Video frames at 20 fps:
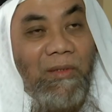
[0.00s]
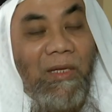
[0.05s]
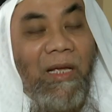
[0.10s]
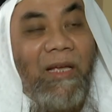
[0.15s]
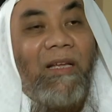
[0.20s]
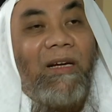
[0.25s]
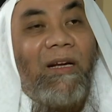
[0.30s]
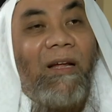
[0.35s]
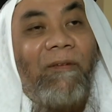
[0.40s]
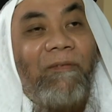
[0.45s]
The
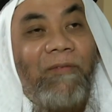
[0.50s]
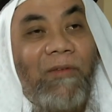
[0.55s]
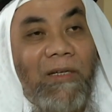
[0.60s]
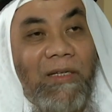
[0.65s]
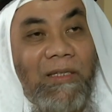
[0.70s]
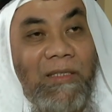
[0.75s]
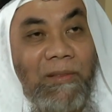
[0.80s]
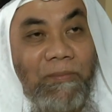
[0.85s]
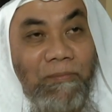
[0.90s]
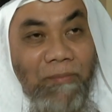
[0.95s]
hereafter
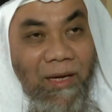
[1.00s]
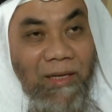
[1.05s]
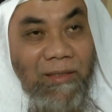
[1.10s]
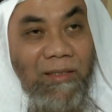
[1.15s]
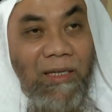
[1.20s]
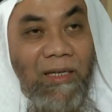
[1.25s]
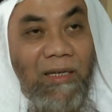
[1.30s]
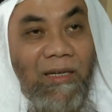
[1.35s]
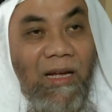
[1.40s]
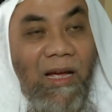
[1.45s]
is
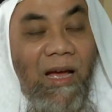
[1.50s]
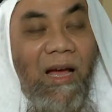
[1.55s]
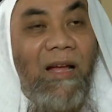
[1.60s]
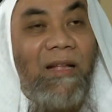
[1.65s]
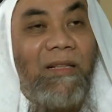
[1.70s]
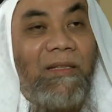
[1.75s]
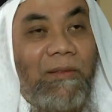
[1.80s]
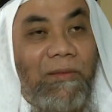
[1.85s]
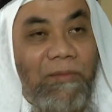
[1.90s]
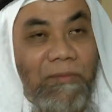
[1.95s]
better
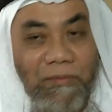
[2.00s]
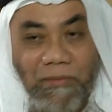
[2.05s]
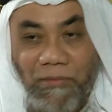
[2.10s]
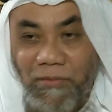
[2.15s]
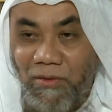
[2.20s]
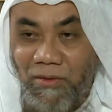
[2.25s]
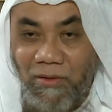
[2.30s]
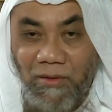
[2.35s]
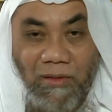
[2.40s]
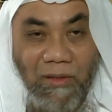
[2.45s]
and
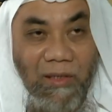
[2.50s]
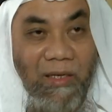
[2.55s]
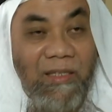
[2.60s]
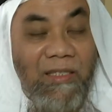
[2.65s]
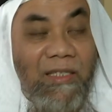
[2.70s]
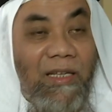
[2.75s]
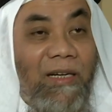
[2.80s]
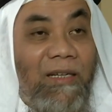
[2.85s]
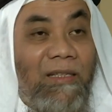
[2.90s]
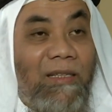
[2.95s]

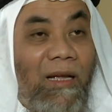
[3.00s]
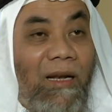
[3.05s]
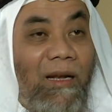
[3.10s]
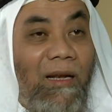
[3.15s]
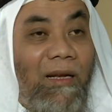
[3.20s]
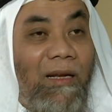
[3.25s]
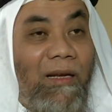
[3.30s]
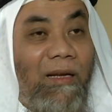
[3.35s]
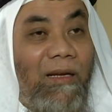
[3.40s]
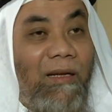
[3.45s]
eternal.
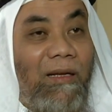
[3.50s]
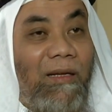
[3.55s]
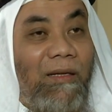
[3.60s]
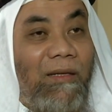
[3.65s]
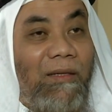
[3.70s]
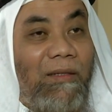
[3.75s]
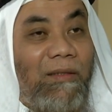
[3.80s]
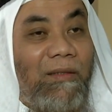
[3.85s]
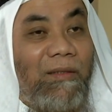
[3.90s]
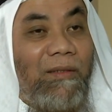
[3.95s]

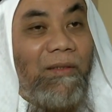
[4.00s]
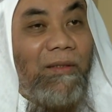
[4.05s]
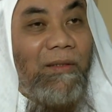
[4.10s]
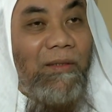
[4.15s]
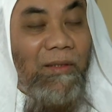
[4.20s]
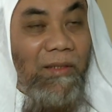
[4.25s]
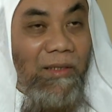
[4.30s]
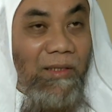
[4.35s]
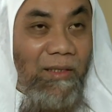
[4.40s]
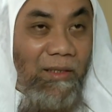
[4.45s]

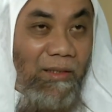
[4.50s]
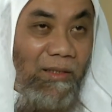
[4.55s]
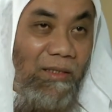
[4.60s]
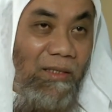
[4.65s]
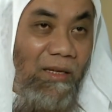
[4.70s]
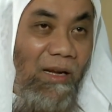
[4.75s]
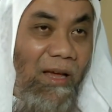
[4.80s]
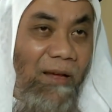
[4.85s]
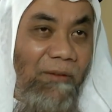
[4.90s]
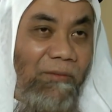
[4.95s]

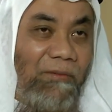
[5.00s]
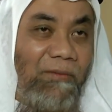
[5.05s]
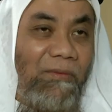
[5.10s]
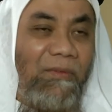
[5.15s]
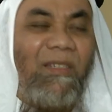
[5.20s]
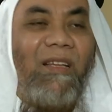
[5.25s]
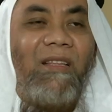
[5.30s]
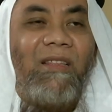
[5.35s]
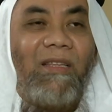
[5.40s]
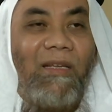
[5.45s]
This life,
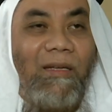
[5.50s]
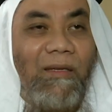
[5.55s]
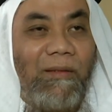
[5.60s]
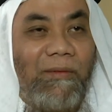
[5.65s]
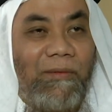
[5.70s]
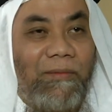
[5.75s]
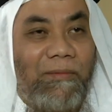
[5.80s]
nothing.